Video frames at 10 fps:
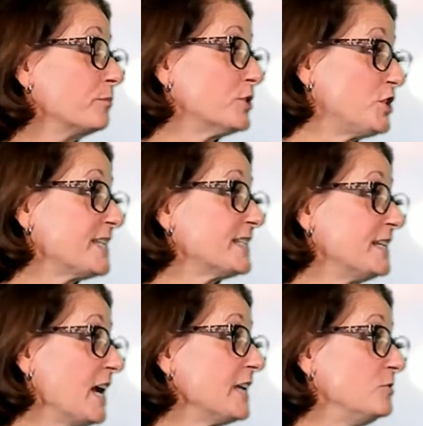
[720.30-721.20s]
progestin
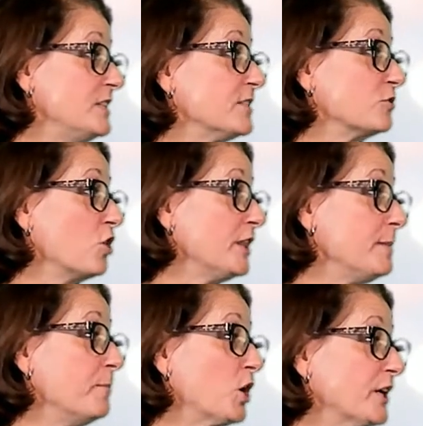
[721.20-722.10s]
IUDs that are on the
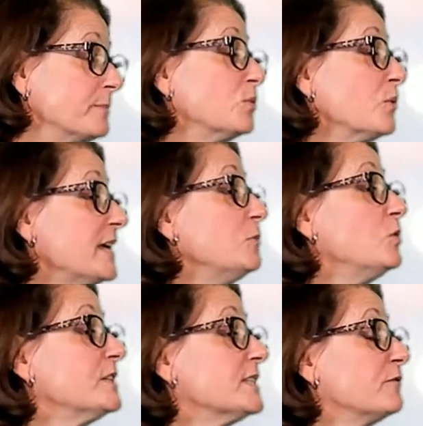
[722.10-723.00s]
market. Mirena
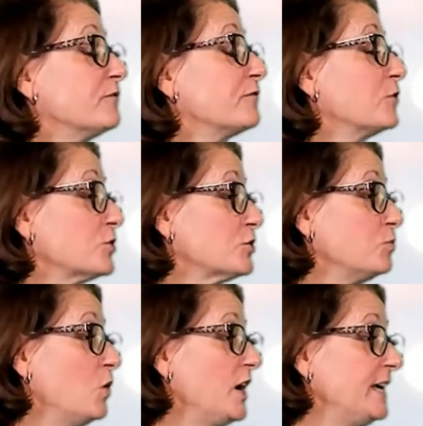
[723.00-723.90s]
was the first
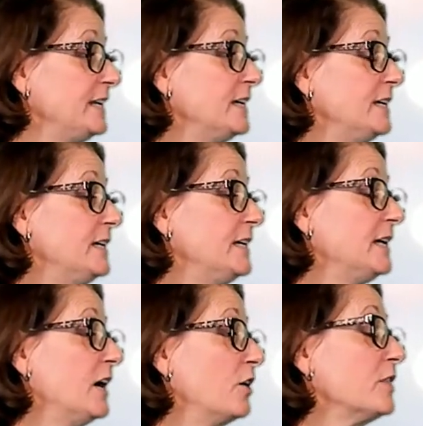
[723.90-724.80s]
one,
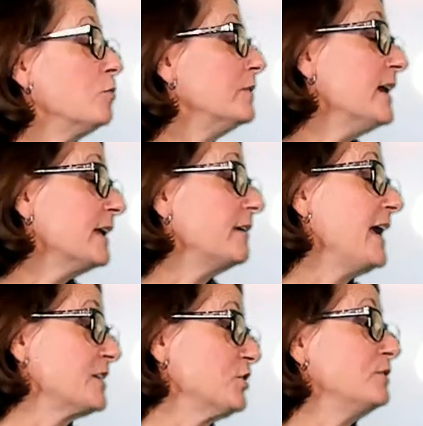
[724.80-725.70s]
not
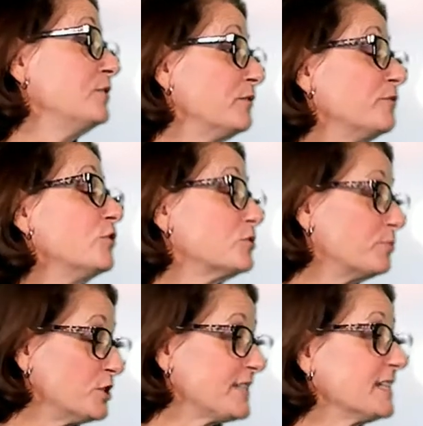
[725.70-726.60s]
actually the very first
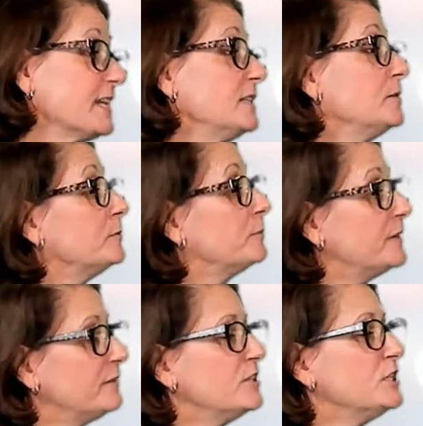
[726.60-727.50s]
progestin IUD, but
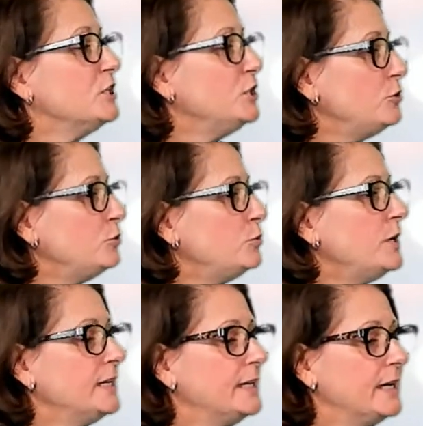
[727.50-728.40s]
of the new
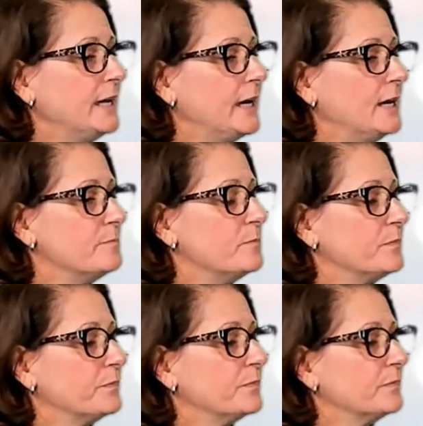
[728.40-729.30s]

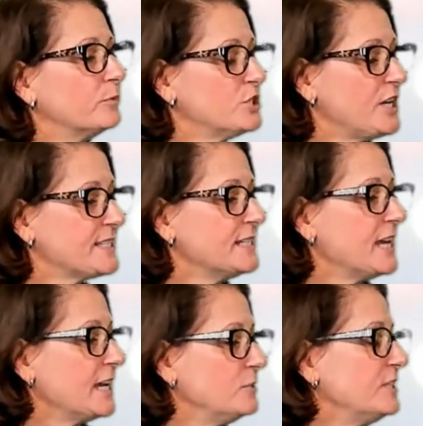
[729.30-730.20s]
progestin
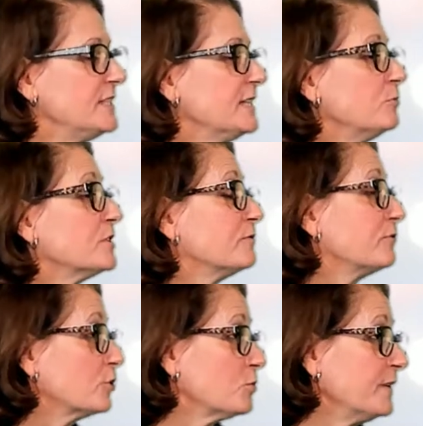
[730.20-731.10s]
IUDs, it was the
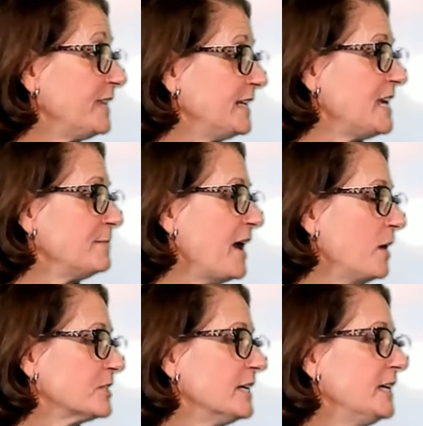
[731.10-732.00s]
first one that came out.